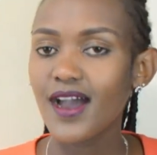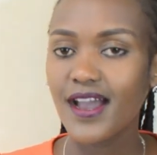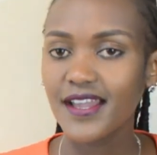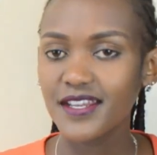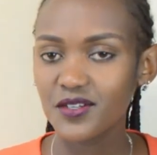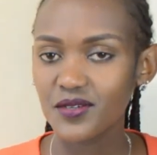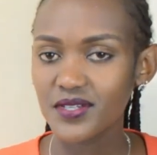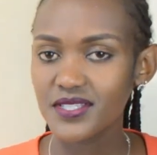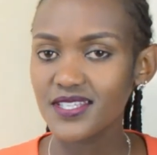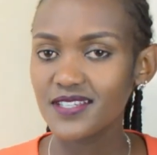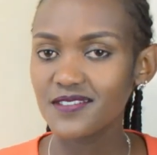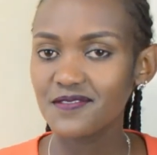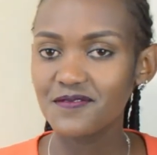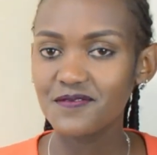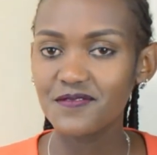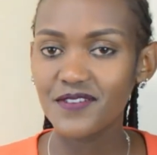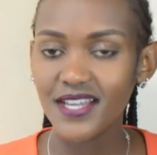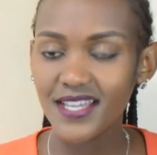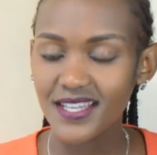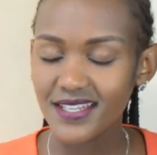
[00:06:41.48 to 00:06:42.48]
I know I said
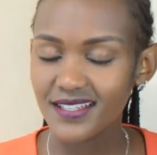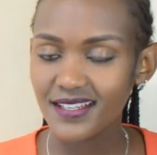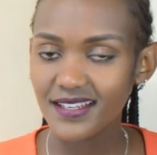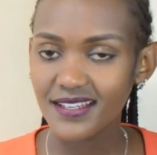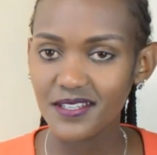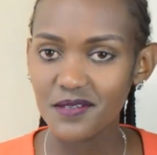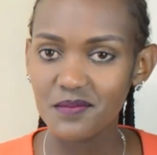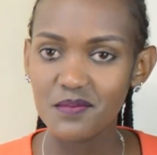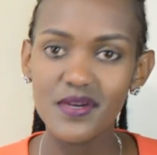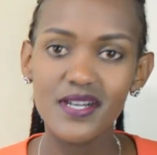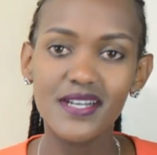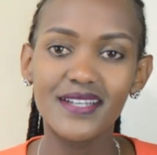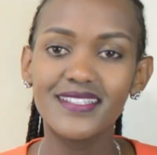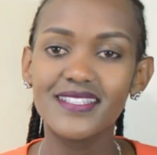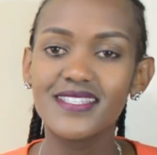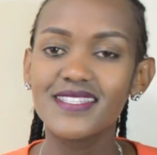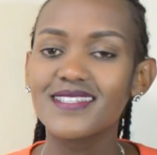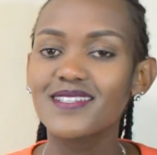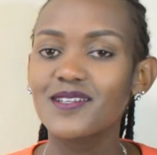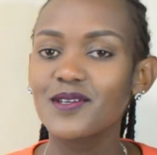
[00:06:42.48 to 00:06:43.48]
finally,
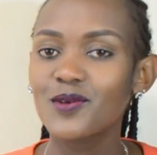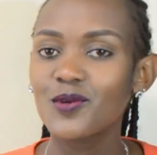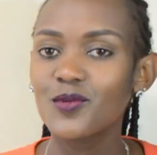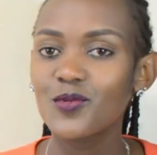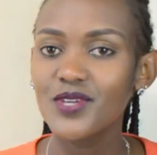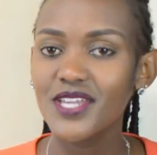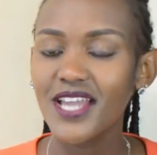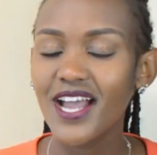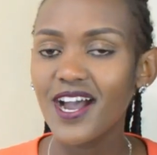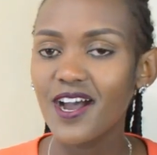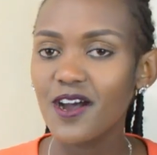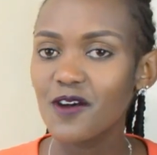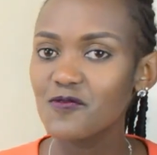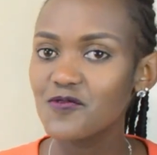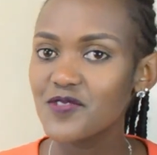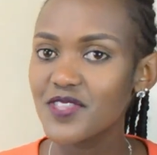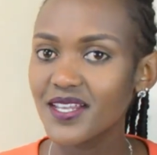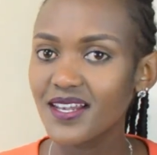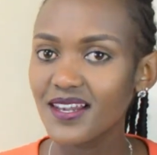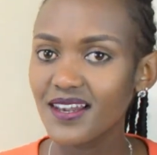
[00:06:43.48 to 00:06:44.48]
but we
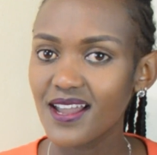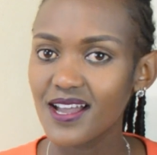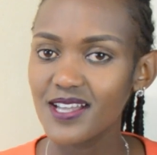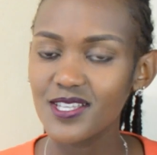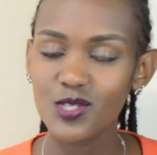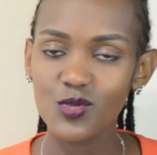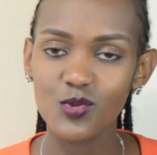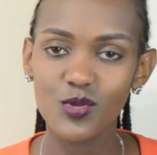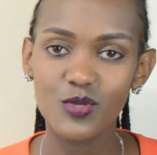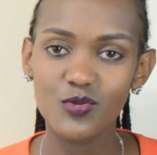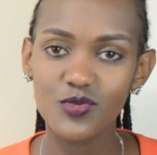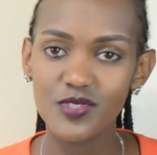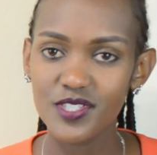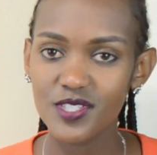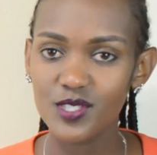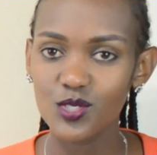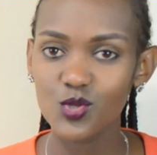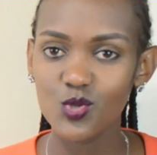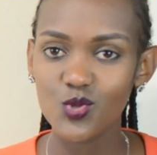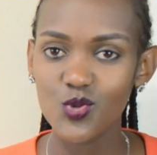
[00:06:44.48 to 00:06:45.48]
have the last one, which
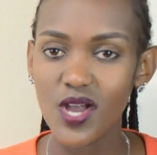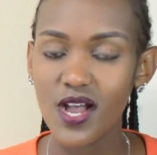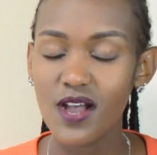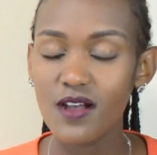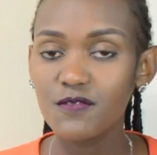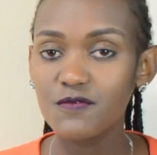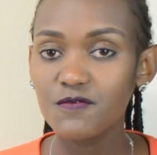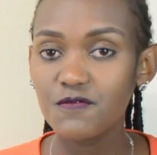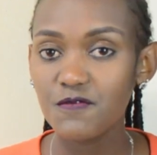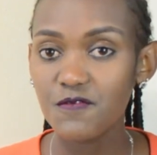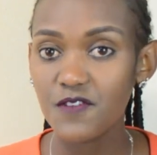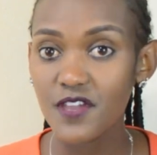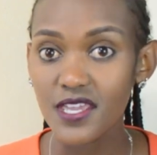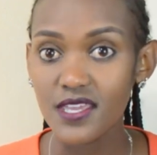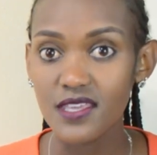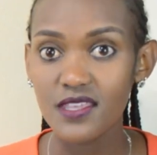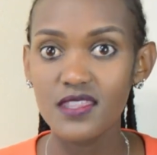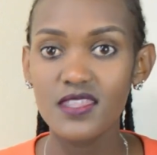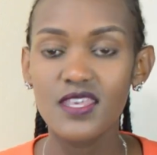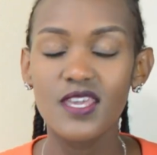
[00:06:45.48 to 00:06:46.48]
is to have
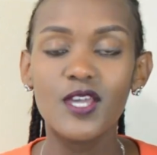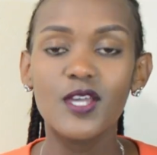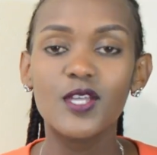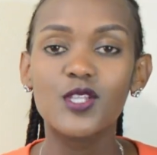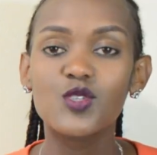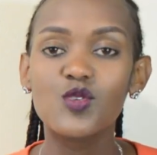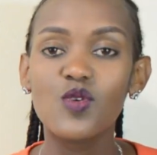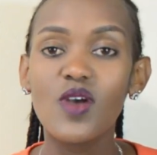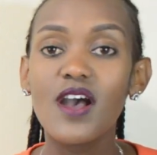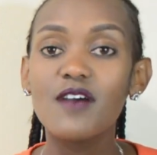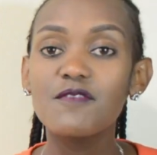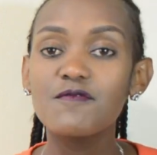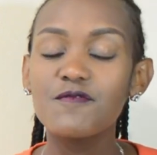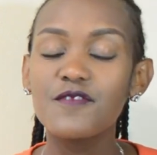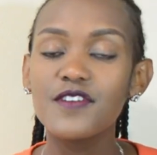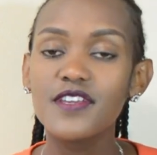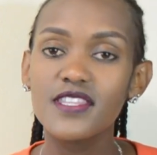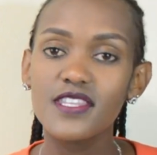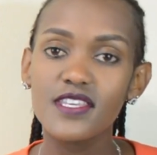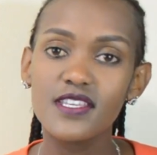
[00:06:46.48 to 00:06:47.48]
faith. To have
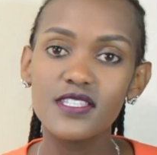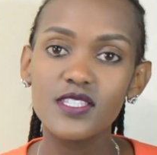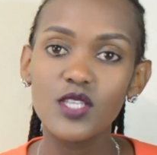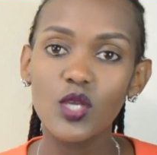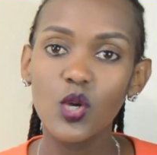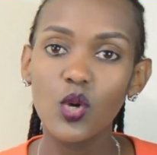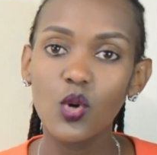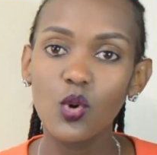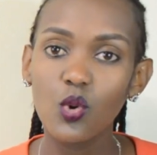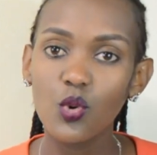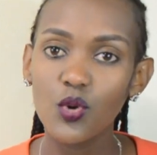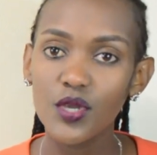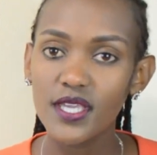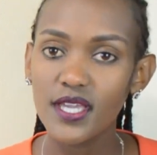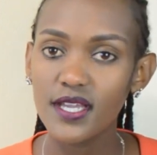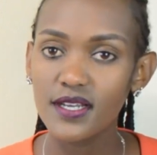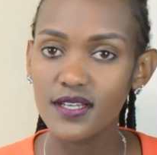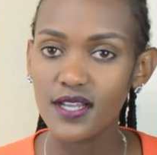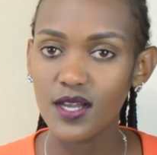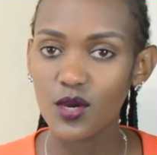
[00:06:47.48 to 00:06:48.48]
faith is
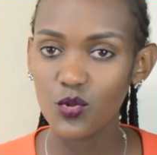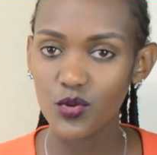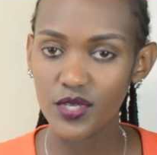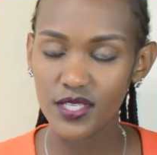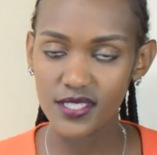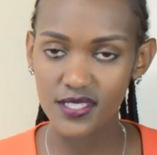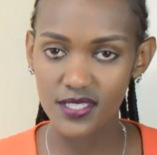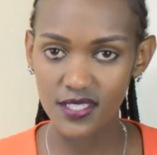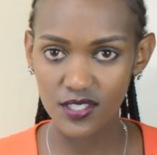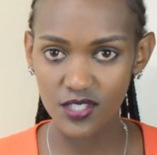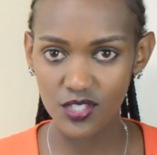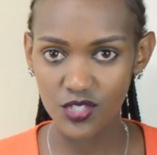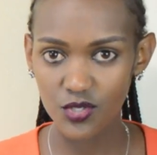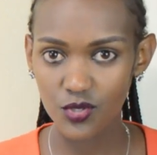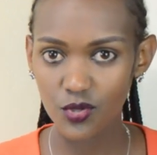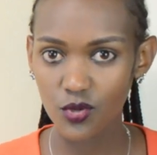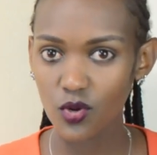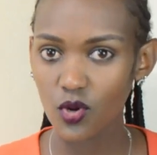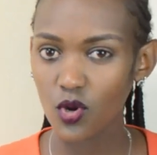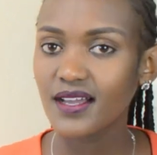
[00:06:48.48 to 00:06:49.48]
kugia nawe
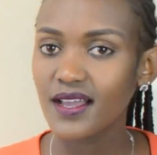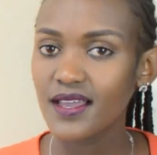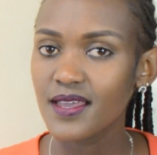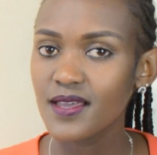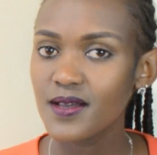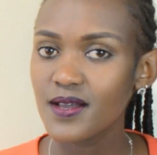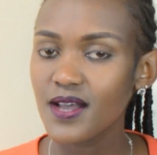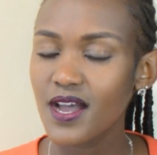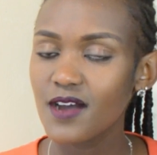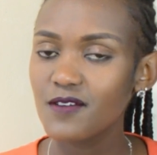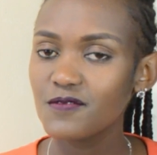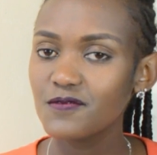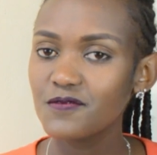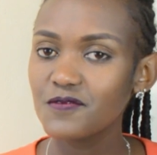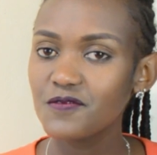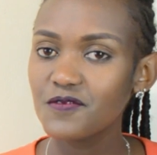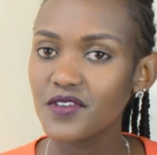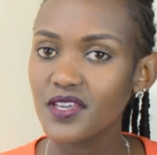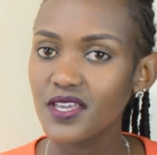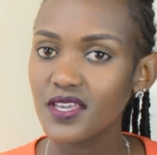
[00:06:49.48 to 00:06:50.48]
tekio. I have
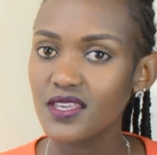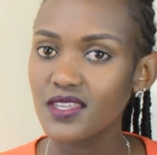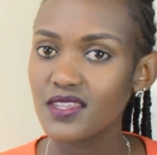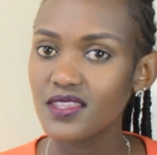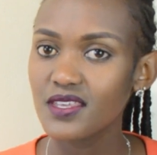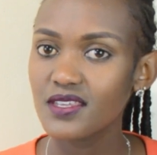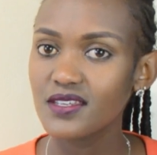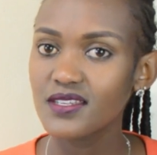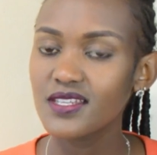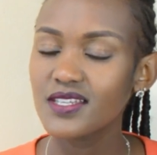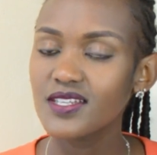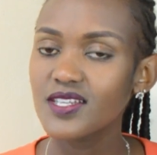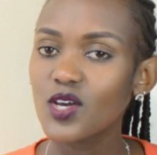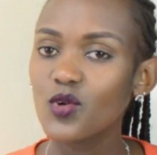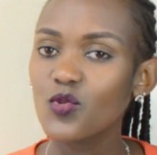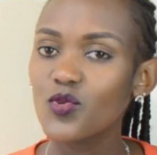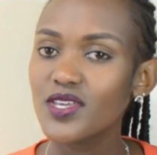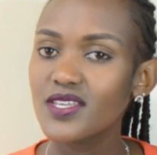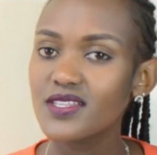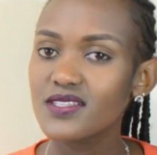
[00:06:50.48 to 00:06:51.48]
faith de
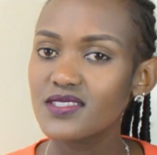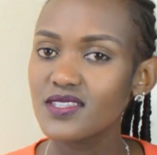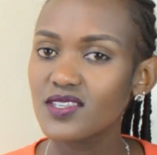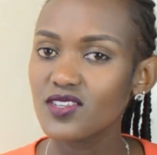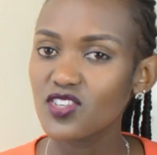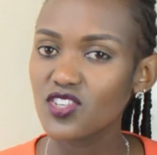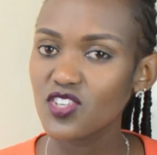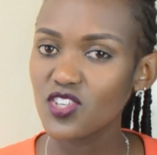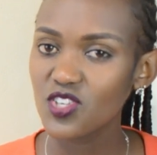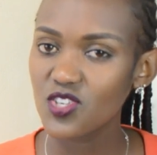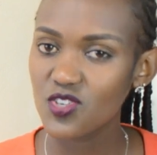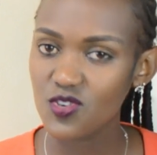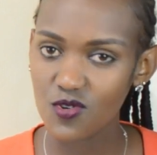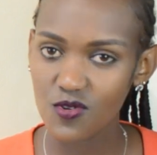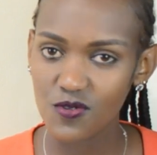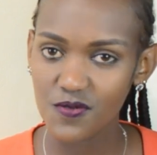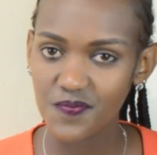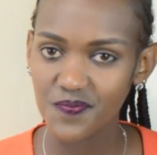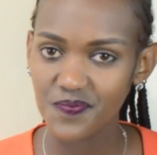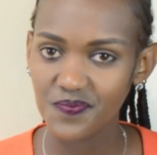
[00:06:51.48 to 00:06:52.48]
nawe
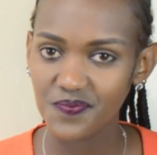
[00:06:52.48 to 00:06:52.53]
tekio.